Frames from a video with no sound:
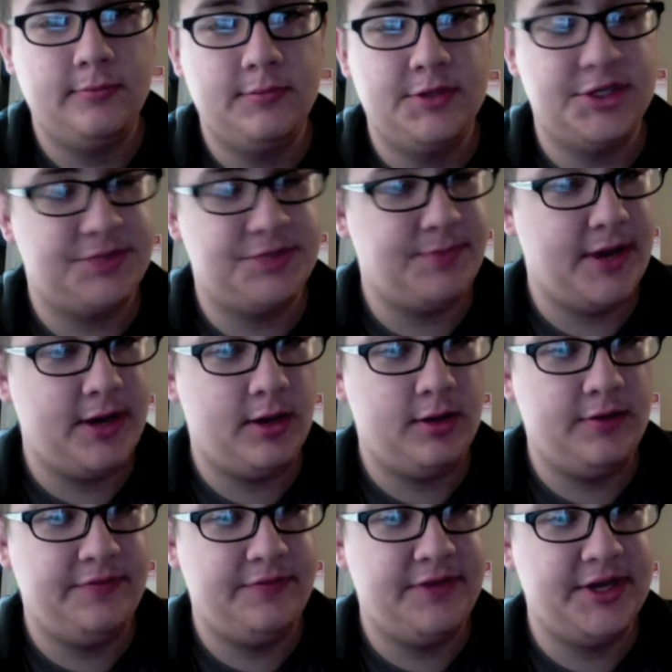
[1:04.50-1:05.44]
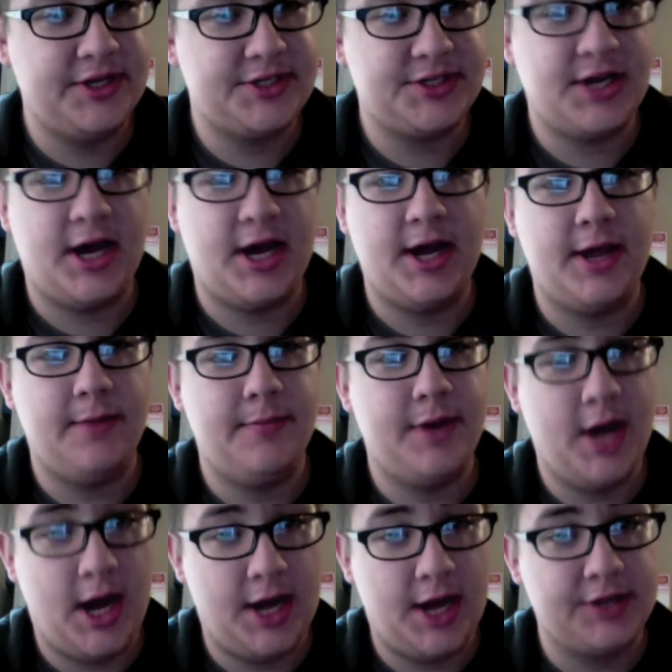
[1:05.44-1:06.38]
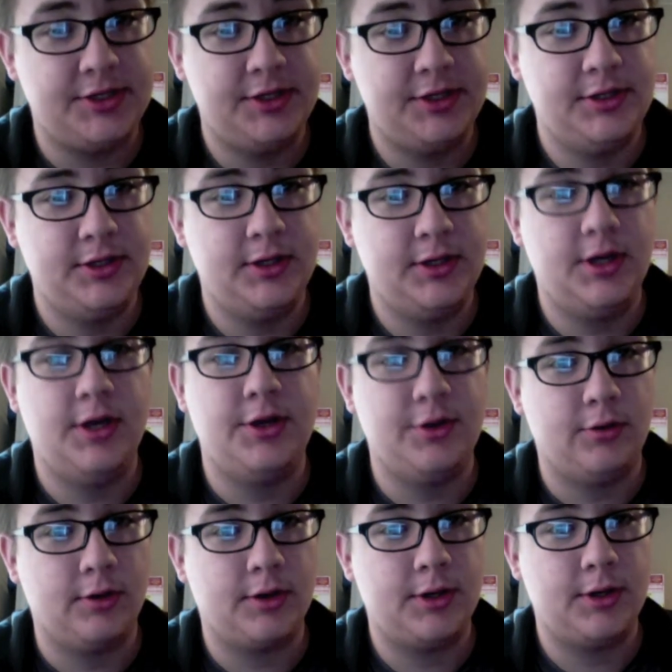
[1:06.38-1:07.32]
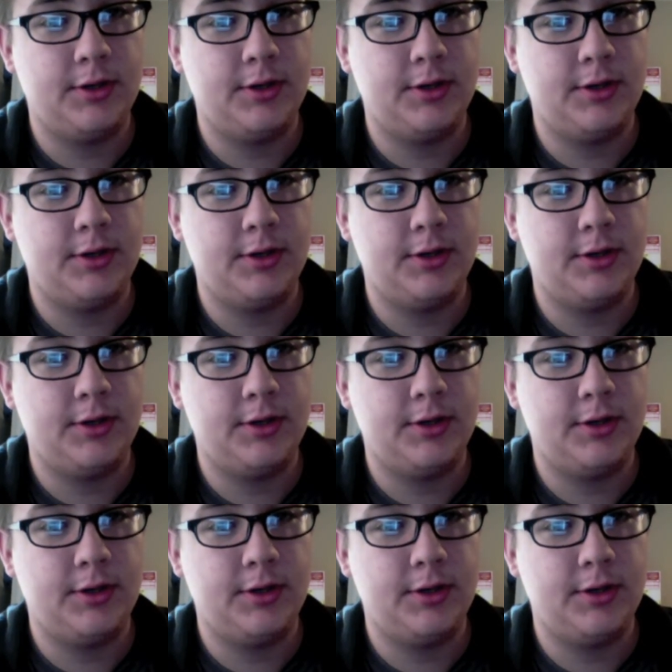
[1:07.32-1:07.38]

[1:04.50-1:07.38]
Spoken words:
despite all of this, I am not a dork.